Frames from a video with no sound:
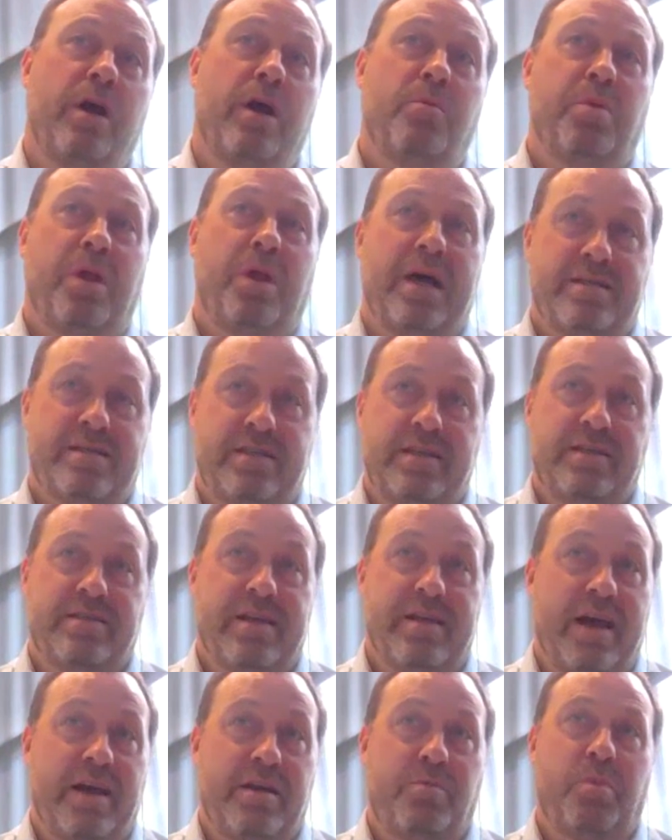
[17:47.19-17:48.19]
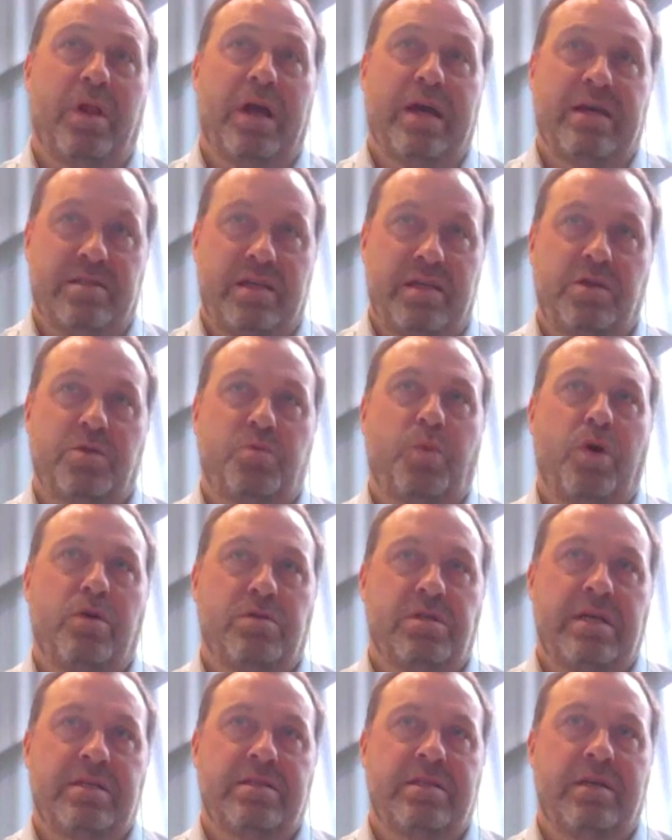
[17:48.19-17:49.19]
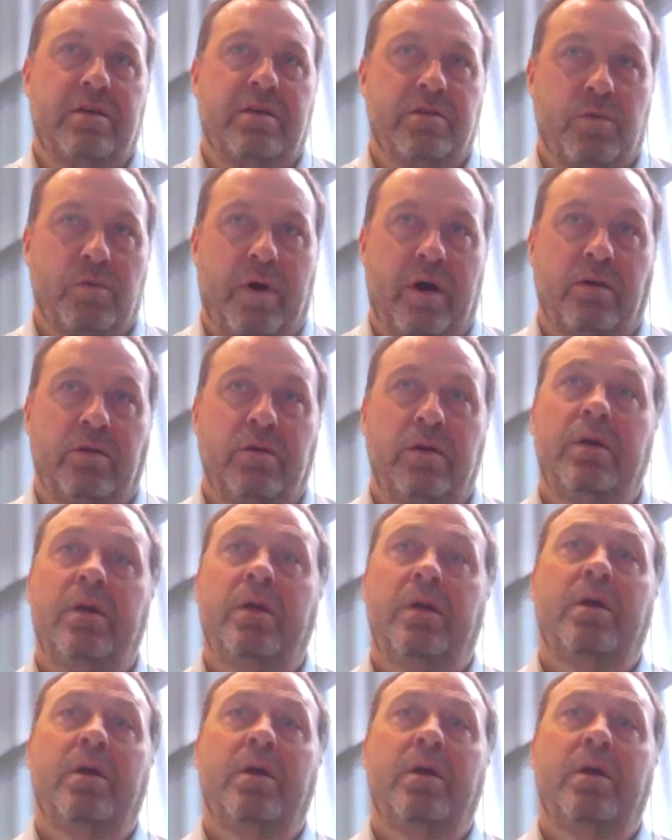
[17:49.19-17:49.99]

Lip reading: our plastic side, plastics processing as well,